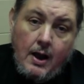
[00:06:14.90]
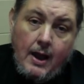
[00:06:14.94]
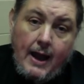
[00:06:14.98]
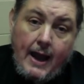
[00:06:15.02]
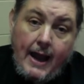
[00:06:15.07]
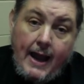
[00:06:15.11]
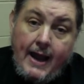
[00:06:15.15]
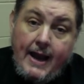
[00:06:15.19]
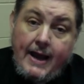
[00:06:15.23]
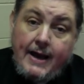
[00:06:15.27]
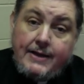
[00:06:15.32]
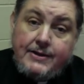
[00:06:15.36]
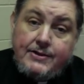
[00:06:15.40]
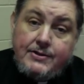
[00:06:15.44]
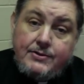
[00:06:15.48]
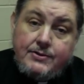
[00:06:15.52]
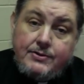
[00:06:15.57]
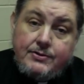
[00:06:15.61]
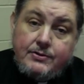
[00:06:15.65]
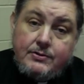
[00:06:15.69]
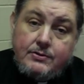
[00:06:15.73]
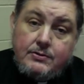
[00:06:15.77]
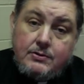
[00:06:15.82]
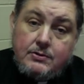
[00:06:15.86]
And
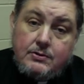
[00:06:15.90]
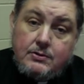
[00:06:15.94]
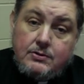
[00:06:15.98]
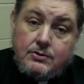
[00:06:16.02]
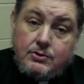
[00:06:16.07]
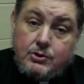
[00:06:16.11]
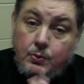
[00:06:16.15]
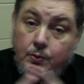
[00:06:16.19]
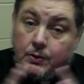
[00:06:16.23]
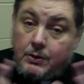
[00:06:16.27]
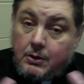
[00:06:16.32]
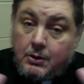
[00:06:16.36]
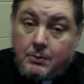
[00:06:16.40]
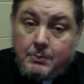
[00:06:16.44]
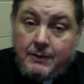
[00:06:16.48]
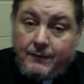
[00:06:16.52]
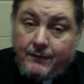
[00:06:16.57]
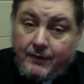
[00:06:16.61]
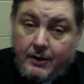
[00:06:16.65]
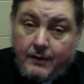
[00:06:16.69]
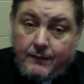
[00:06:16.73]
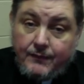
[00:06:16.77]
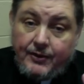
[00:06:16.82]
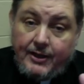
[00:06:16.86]
so we're going to be
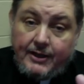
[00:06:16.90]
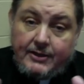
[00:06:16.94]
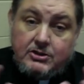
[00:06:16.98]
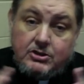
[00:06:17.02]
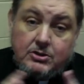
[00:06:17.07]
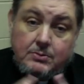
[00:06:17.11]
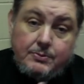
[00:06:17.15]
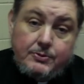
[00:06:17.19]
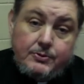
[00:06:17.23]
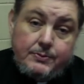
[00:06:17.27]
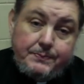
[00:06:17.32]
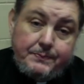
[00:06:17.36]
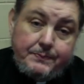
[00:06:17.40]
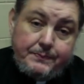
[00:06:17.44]
very flexible.